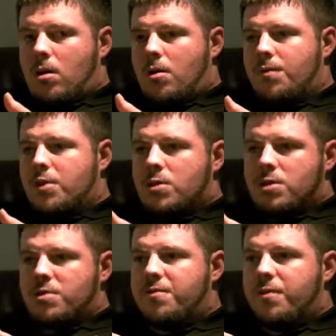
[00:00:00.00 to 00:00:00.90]
over the
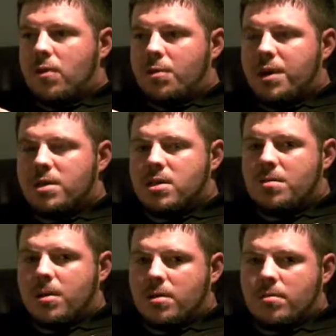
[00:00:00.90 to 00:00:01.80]
course of 4 weeks in
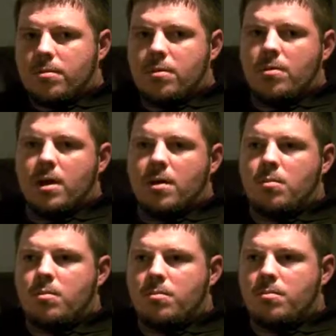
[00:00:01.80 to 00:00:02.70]
a month, you get,
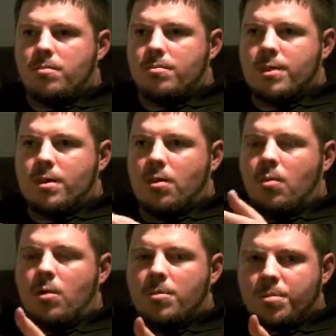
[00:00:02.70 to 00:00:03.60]
you know,
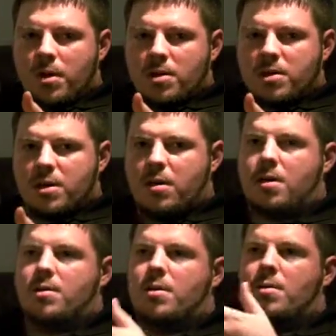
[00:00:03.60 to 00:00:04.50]
one plug
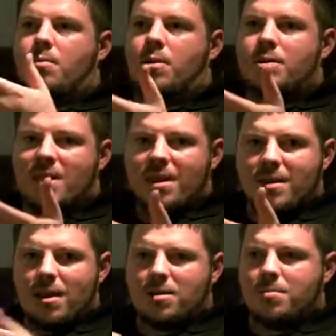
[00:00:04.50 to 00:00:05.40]
cigar. You get one
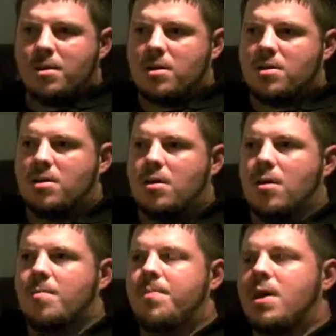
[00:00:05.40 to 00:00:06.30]
$10 plug
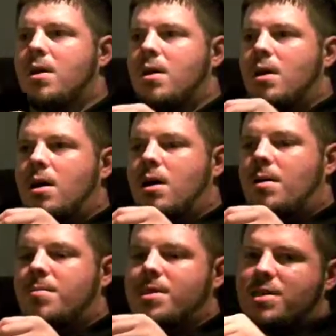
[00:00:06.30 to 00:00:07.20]
cigar.
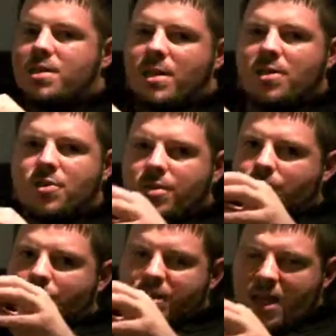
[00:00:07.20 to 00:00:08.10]
This essentially
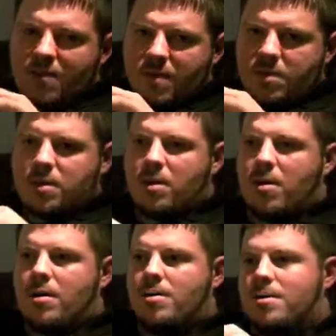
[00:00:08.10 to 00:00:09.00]
will save that
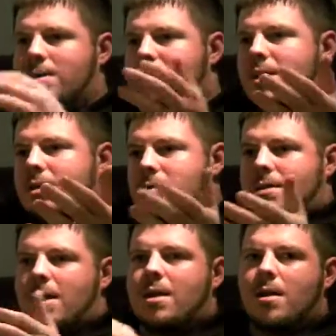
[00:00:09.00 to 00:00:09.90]
cigar, and let's say it's a
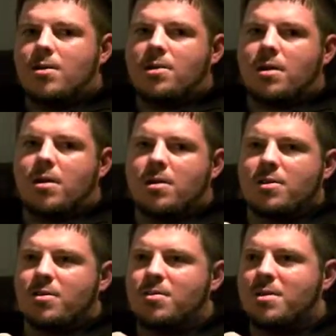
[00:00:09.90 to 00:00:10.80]
$10 cigar.
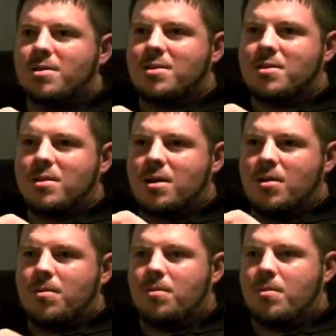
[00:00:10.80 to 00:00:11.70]
So it's, you
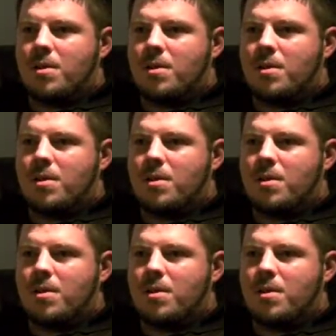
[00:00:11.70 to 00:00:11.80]
know,